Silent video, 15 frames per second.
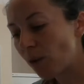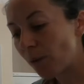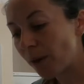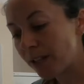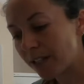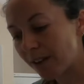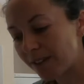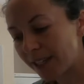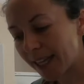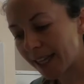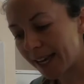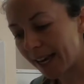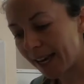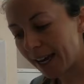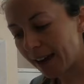Once I've
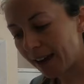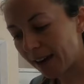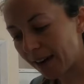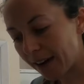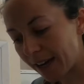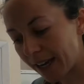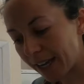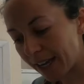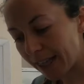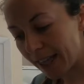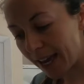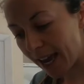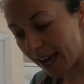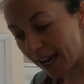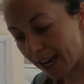done that, I can
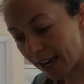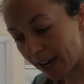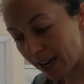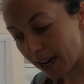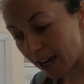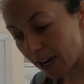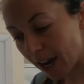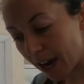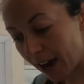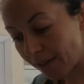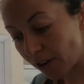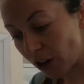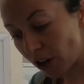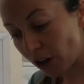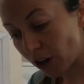then
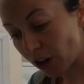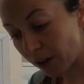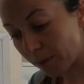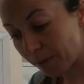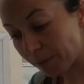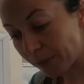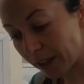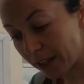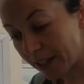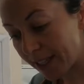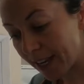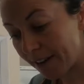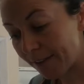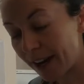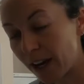have a look and
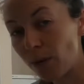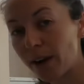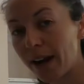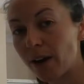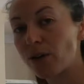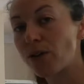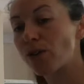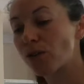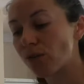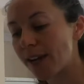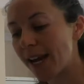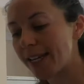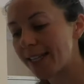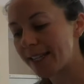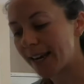see if anyone else has
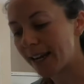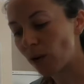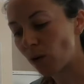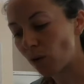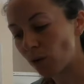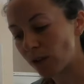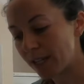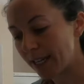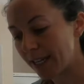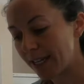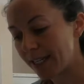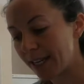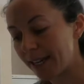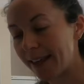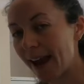created any
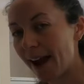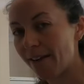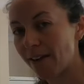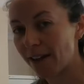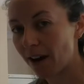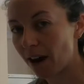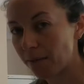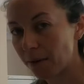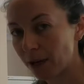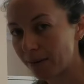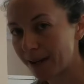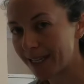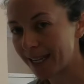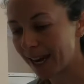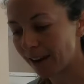courses in the area that I'm going
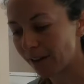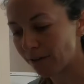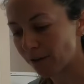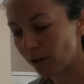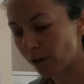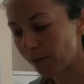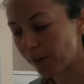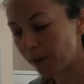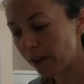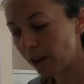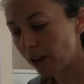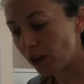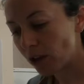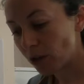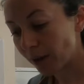to be sailing from.
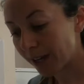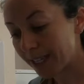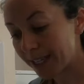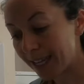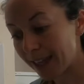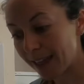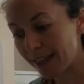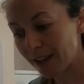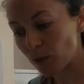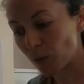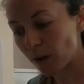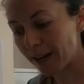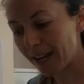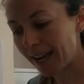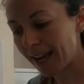So I can see that there's
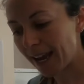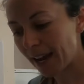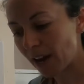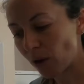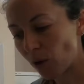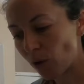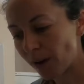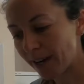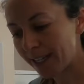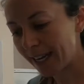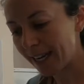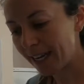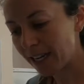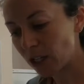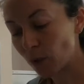one here
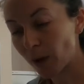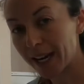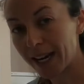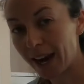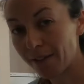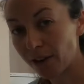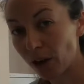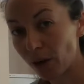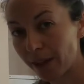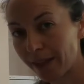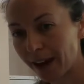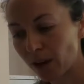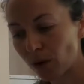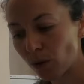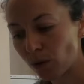already, so I can have a go at
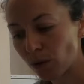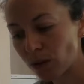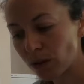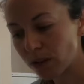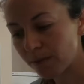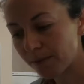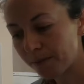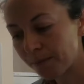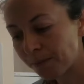that course.